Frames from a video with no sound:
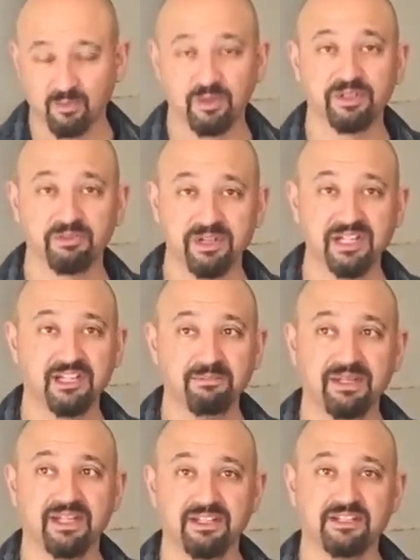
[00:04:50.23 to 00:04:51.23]
What It Really
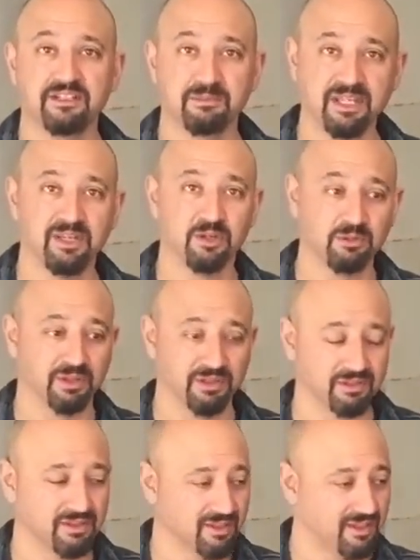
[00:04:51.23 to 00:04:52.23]
Means to Be Human,